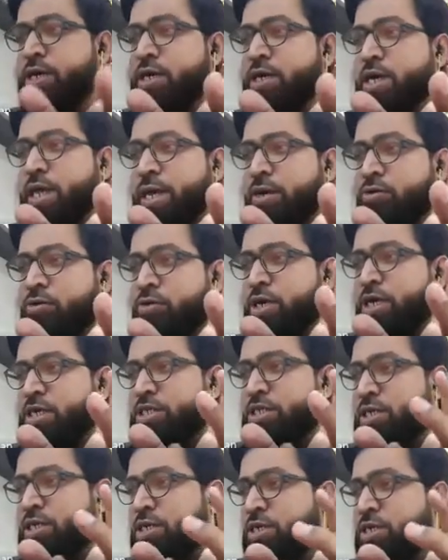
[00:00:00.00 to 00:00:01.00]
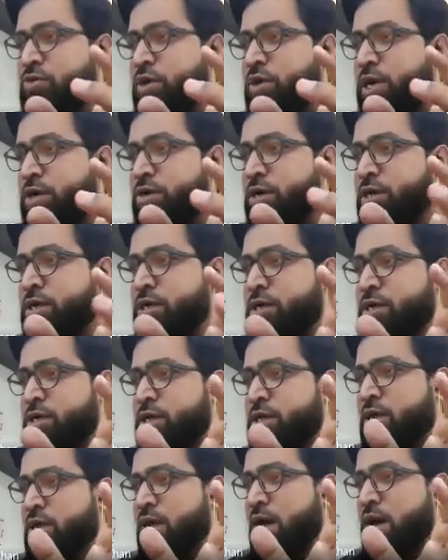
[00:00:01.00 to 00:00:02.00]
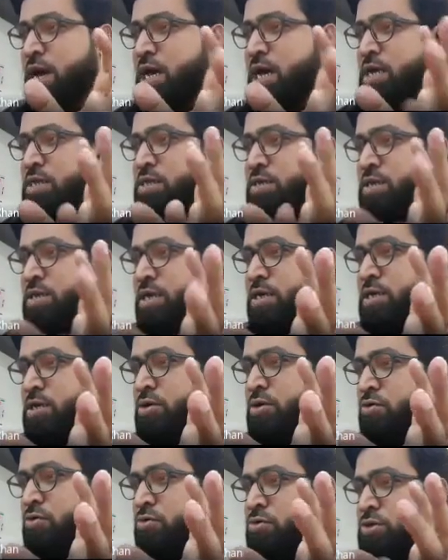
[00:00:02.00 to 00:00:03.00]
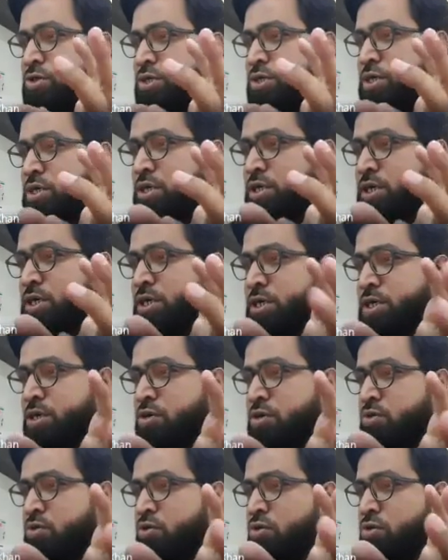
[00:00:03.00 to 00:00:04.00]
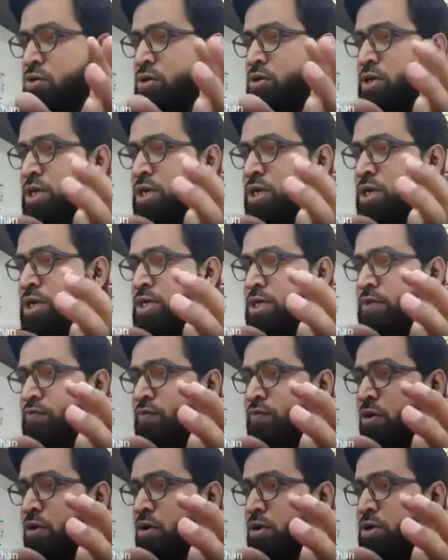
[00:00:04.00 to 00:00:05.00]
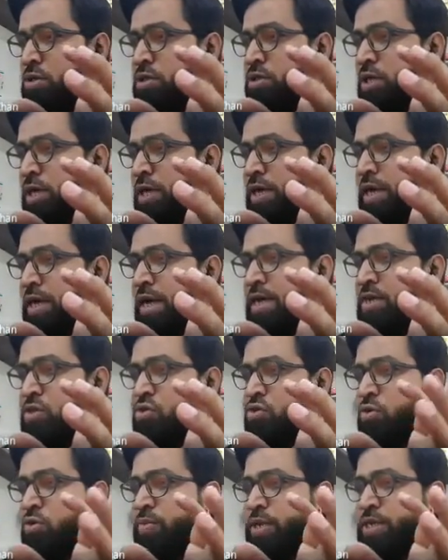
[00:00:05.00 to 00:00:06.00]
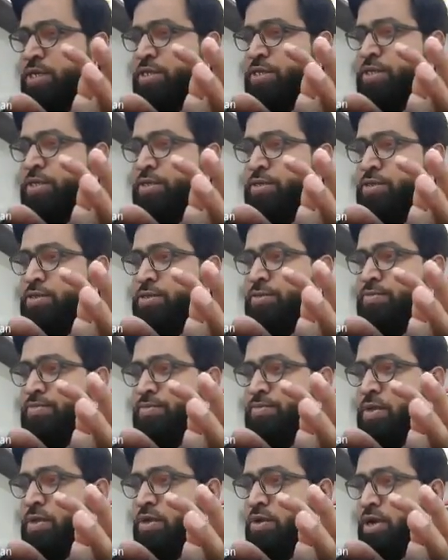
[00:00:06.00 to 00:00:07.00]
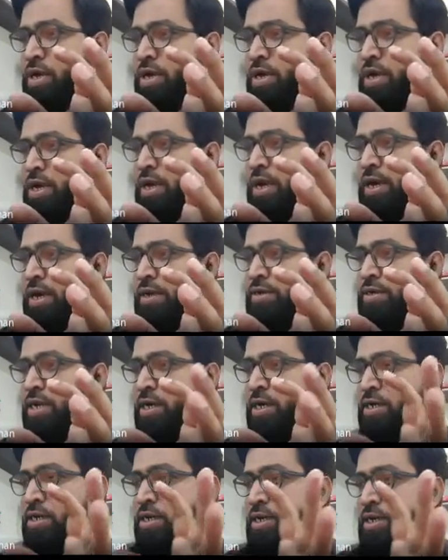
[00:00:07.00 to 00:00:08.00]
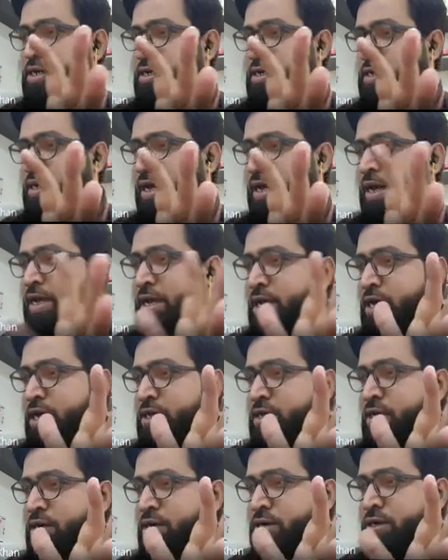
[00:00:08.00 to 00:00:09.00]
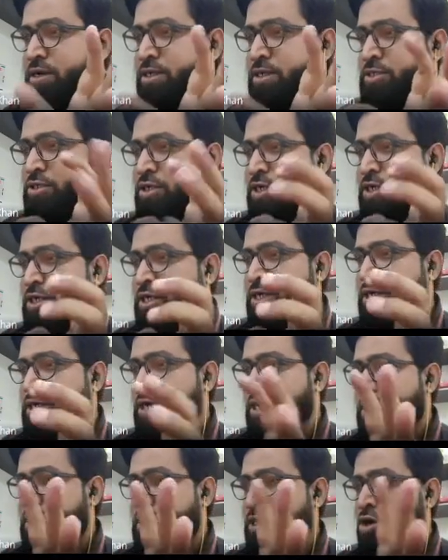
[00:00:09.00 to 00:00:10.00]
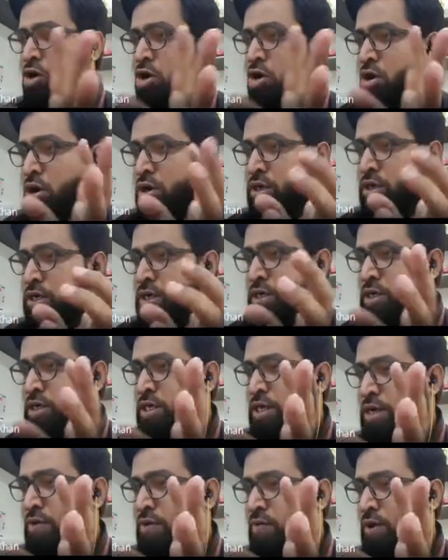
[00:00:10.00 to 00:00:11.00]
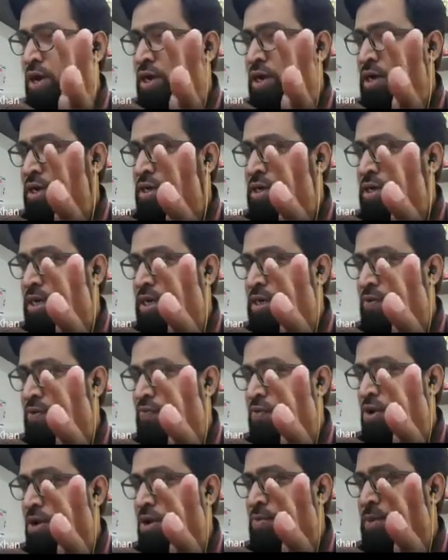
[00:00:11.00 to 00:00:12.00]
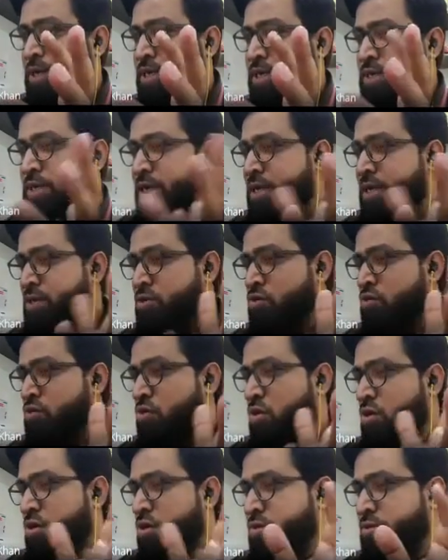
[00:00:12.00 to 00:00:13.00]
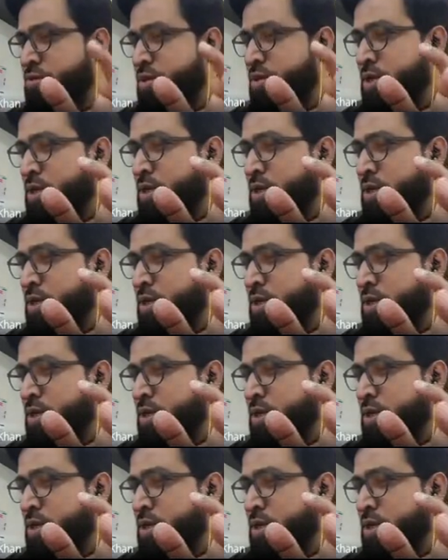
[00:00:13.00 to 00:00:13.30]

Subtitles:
Dunder annotation, you have Dunder class, Dunder closure, Dunder code, Dunder defaults, and so many things. Okay, Dunder dir, Dunder dictionary, Dunder doc, Dunder equal, Dunder format, and so on.